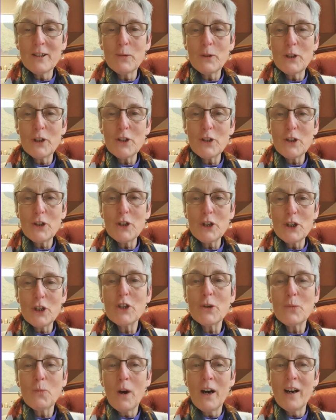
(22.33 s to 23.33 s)
which the
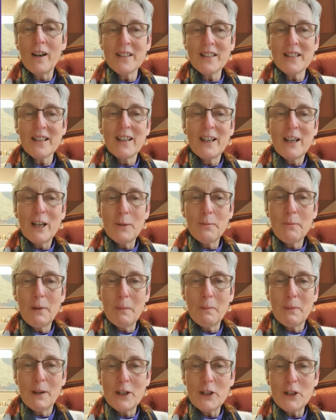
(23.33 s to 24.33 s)
Church in Wales had
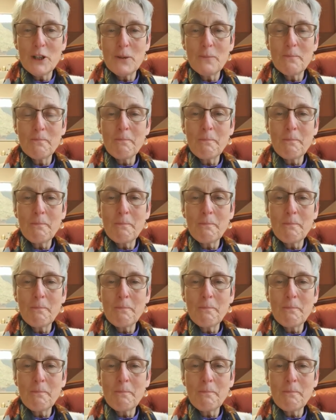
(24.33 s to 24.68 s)
published.